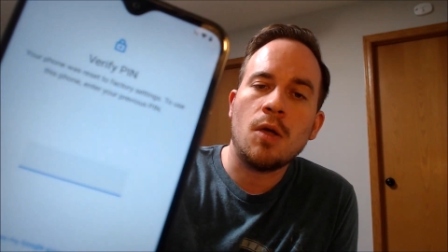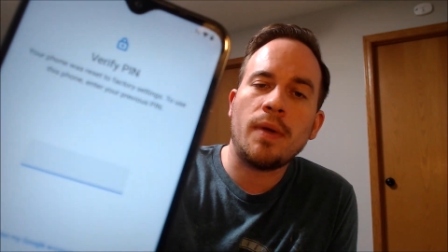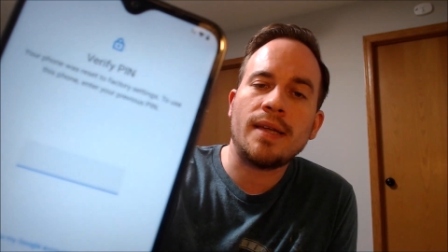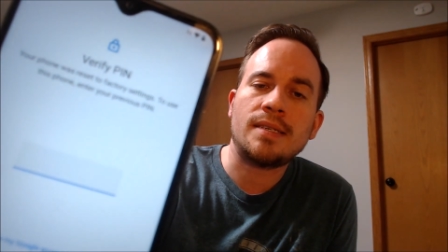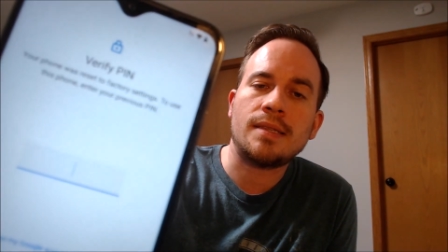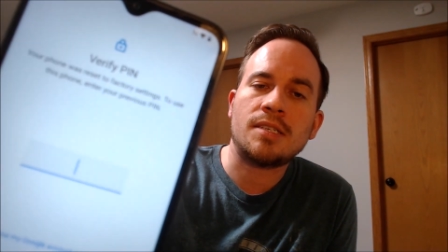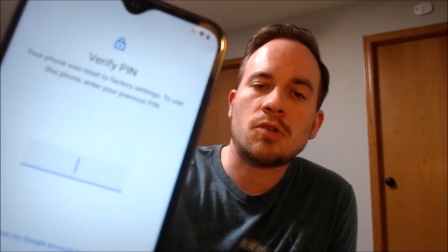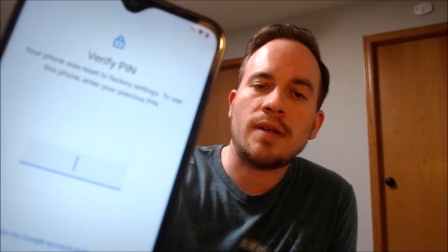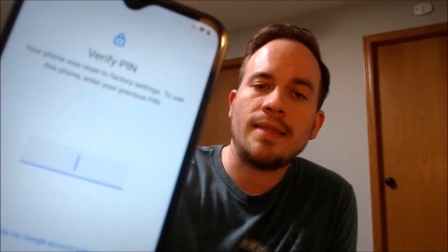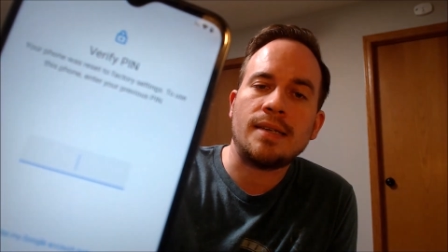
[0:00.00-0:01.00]
we get to the
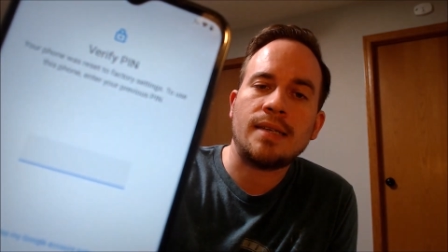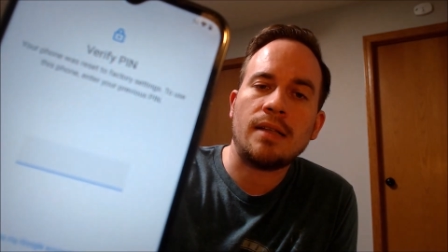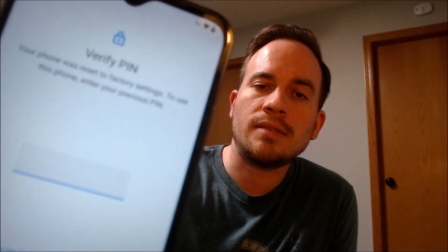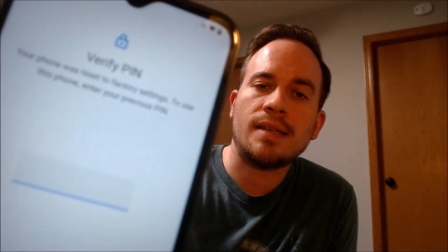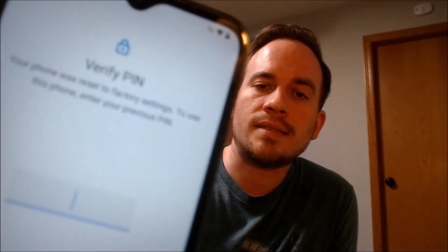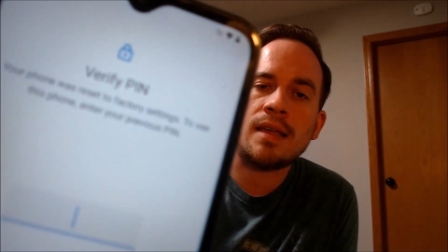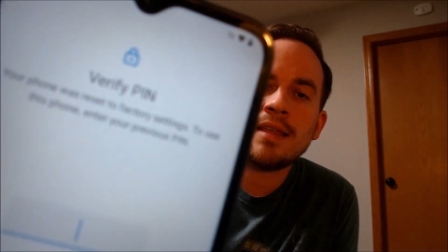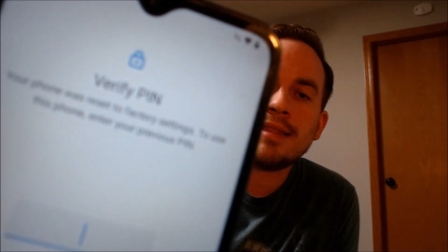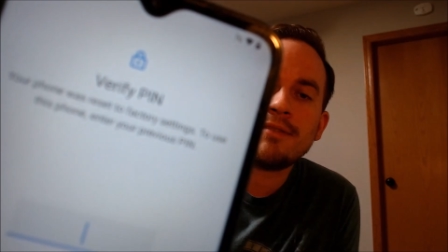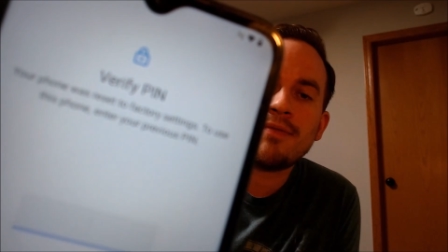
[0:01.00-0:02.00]
screen that tells us
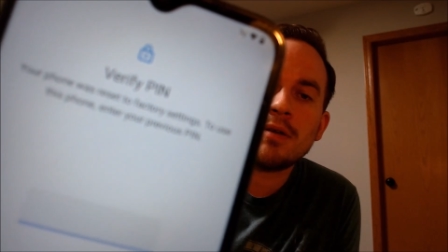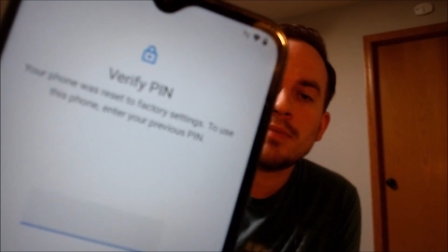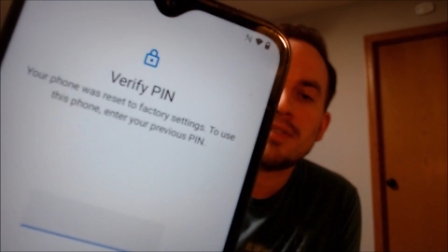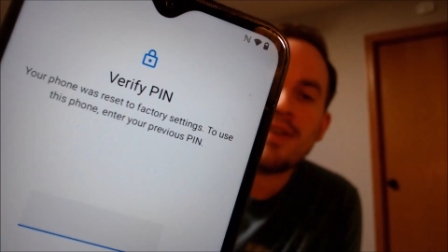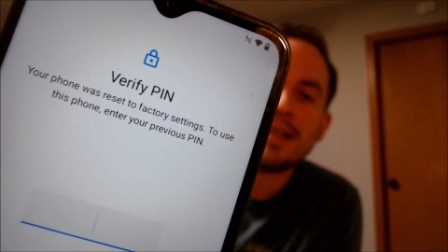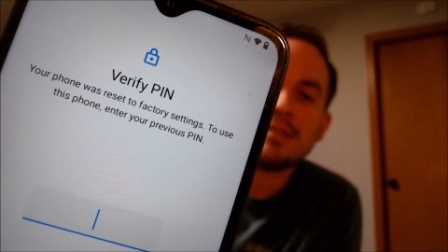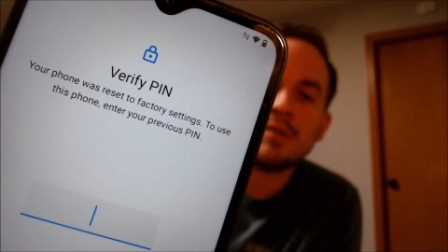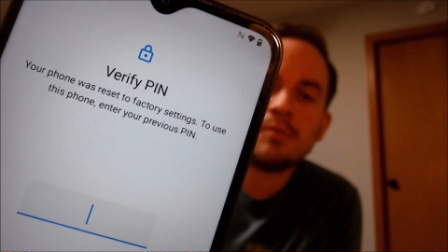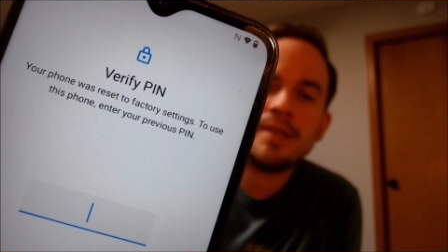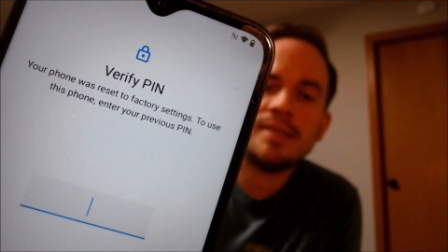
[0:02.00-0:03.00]
that the phone was
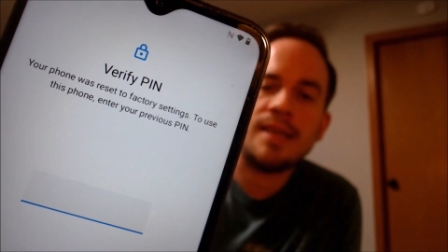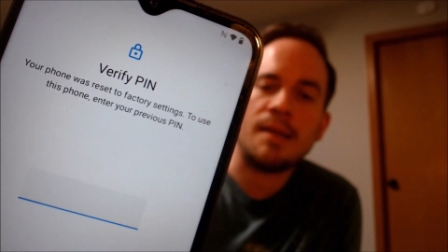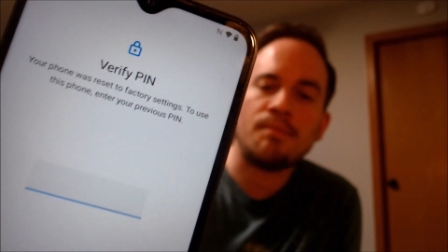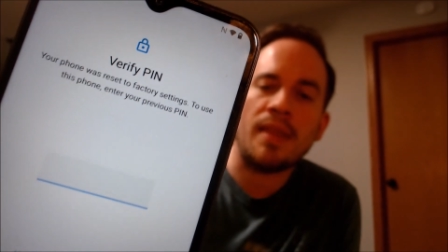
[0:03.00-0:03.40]
factory reset.